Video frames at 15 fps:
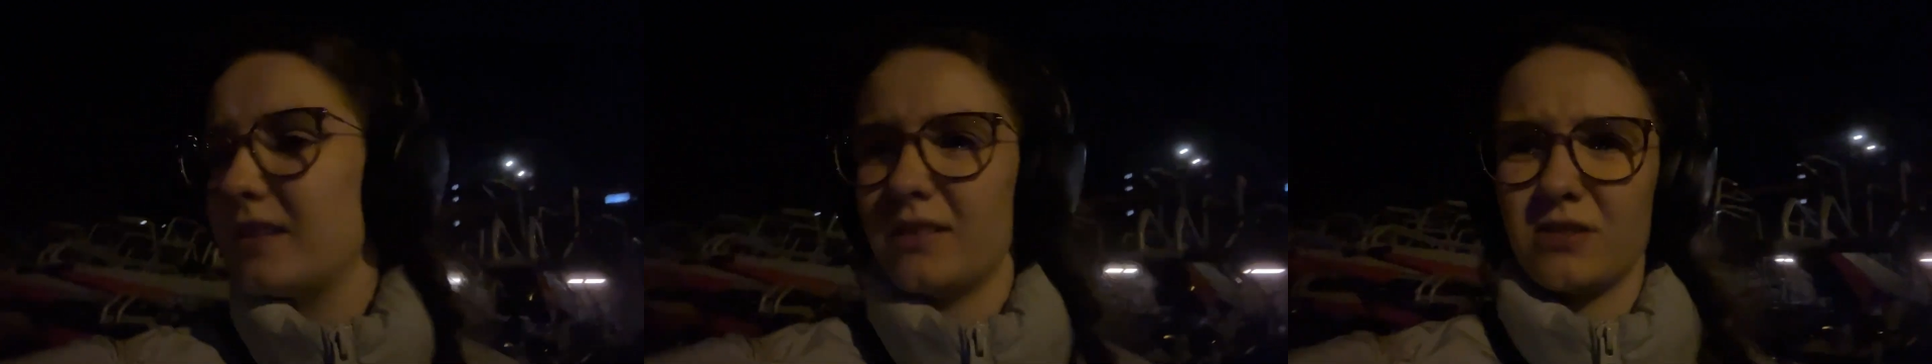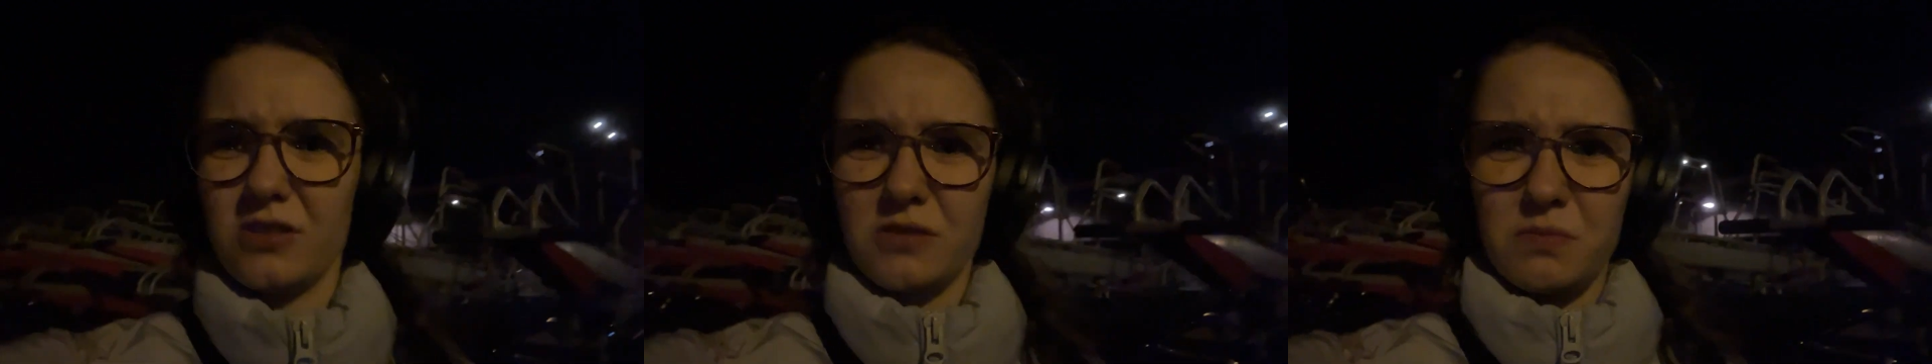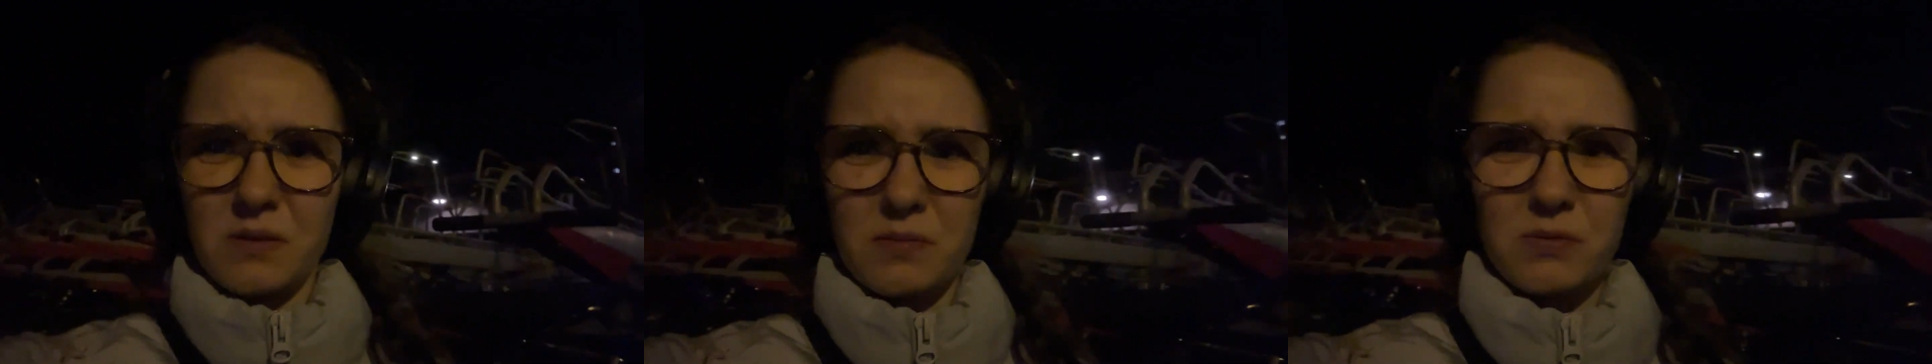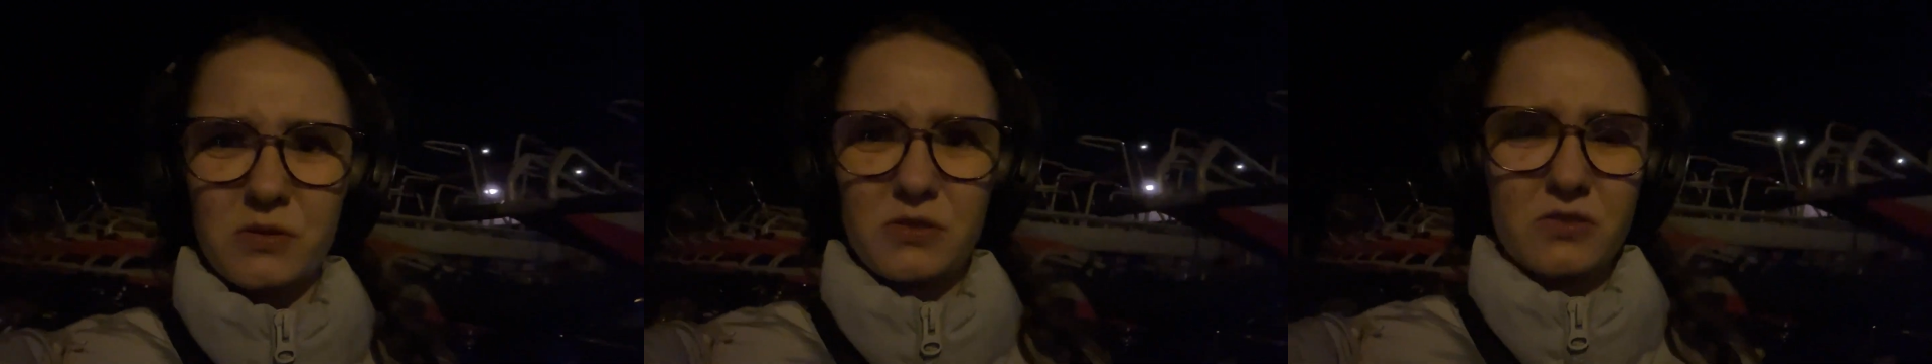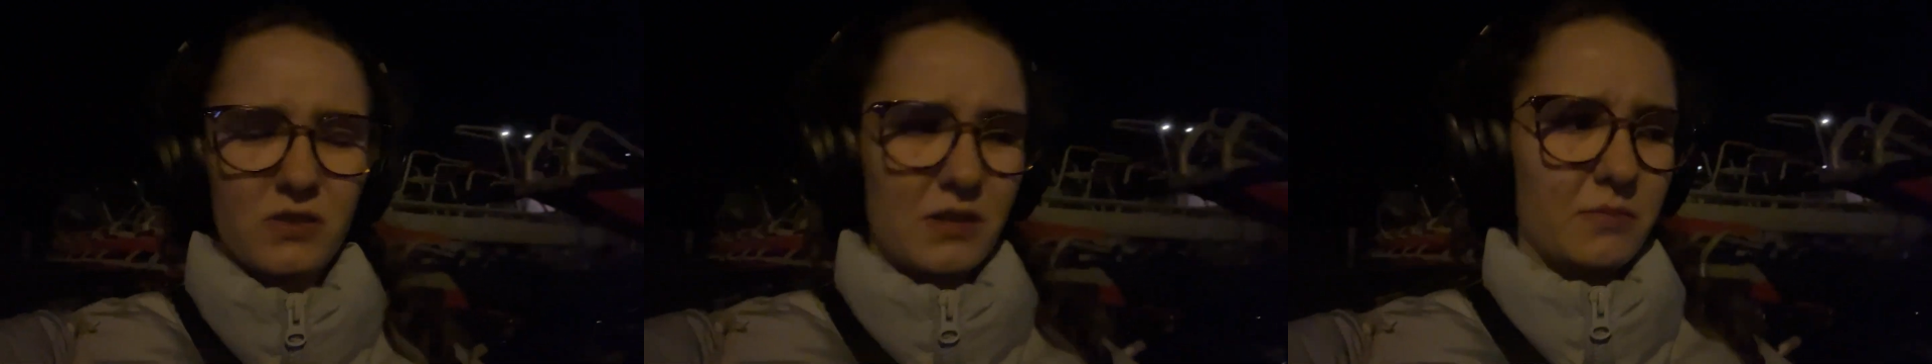it was just people
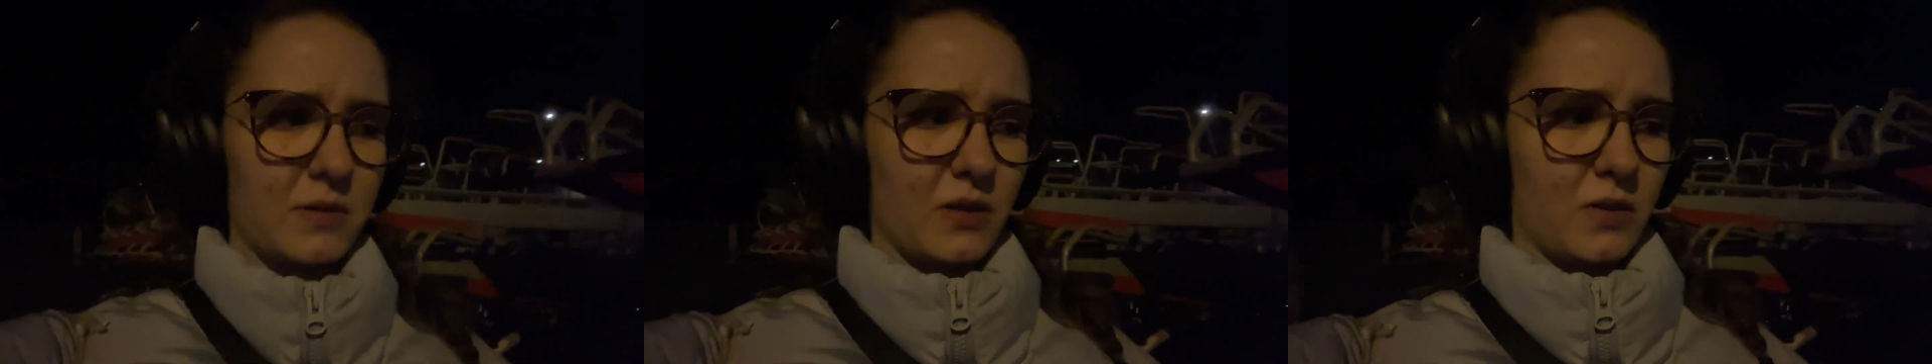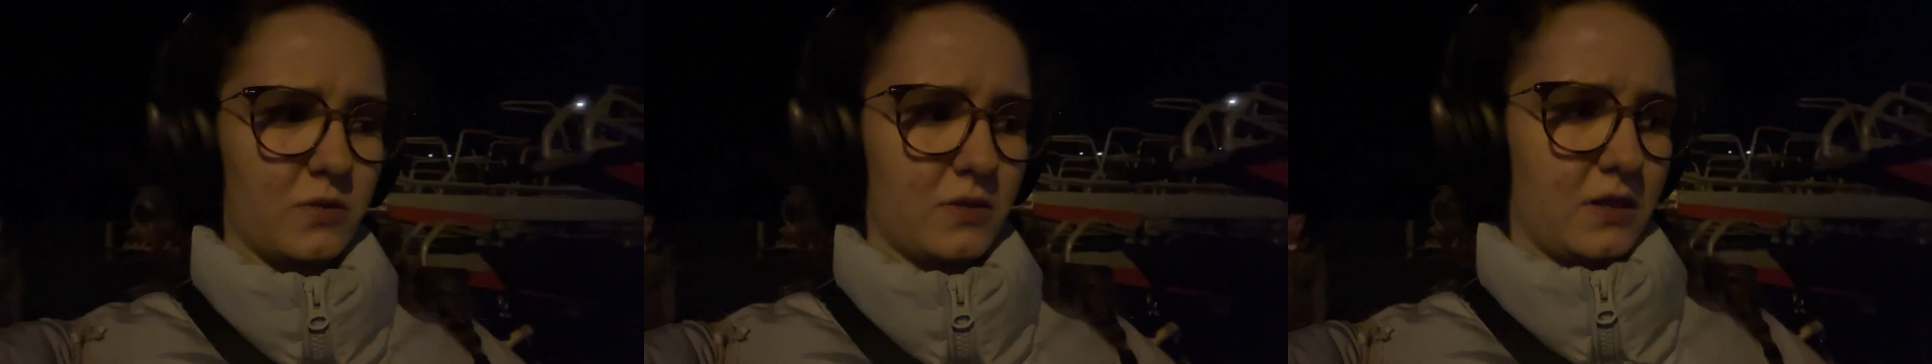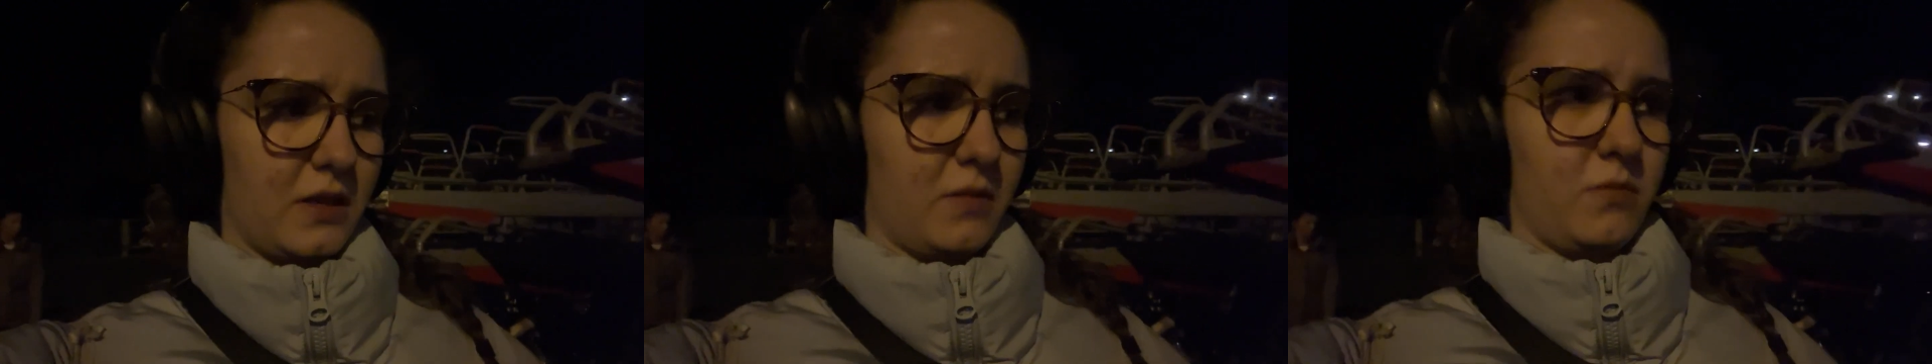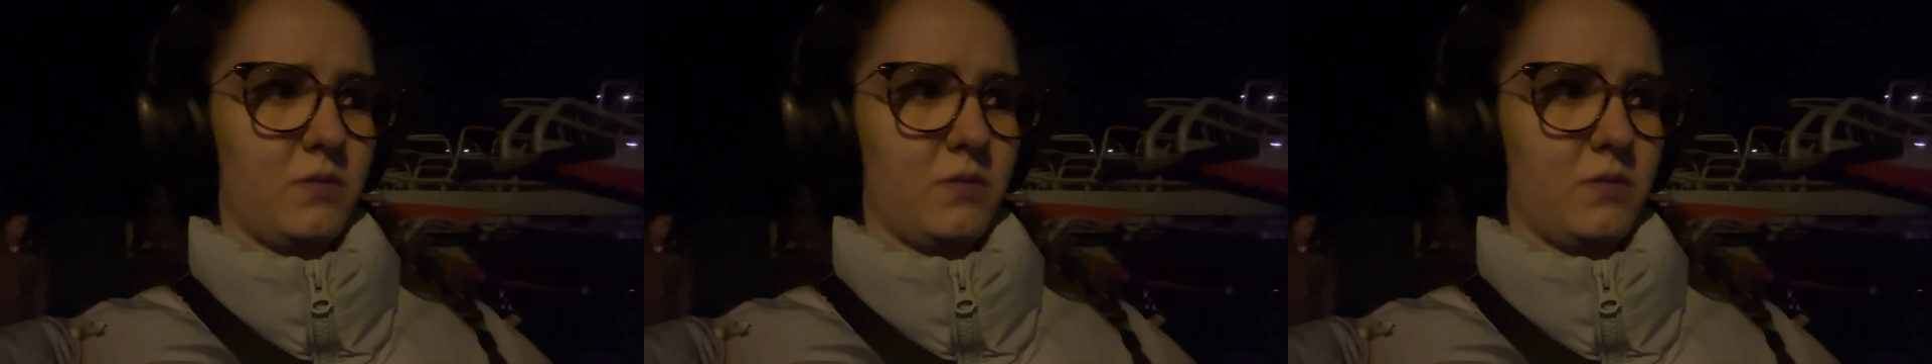screaming the whole time.